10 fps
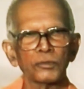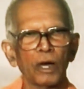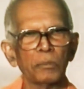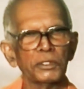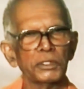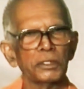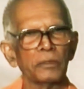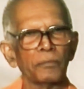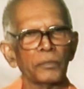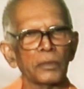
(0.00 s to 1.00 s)

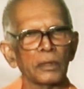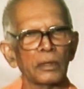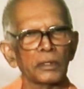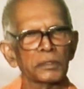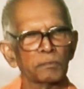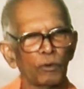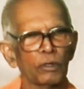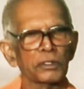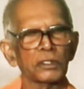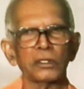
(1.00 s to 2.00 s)
Swamiji
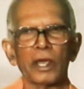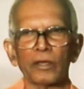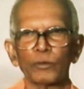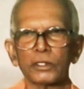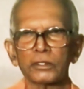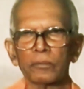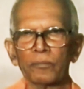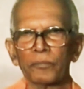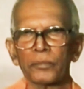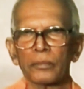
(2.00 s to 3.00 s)
spoke this language,
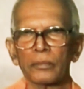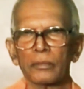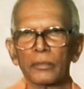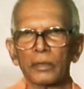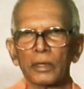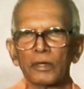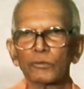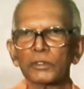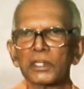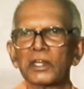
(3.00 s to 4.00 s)

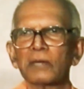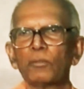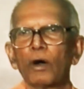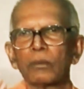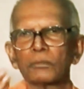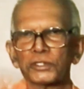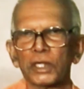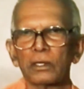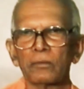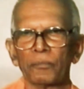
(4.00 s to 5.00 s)
it was like a
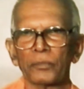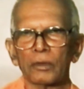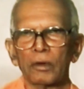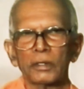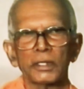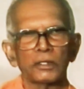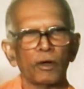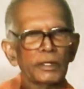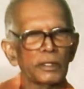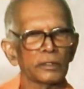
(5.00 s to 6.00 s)
bombshell on that
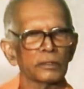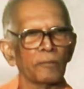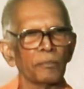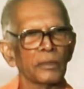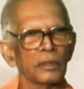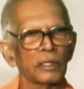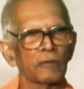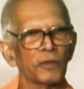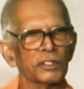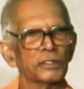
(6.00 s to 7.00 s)
audience.
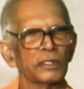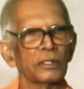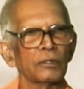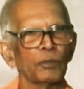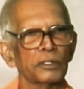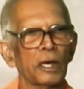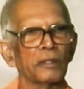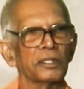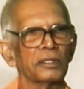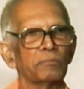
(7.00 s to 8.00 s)
The first
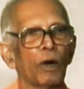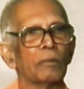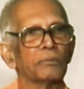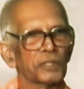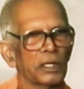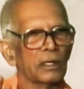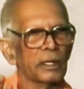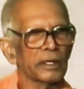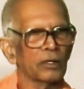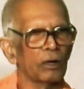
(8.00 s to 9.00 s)
Vedantic bombshell,
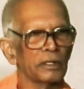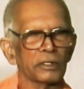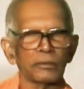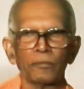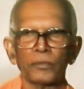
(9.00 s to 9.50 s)
I call it.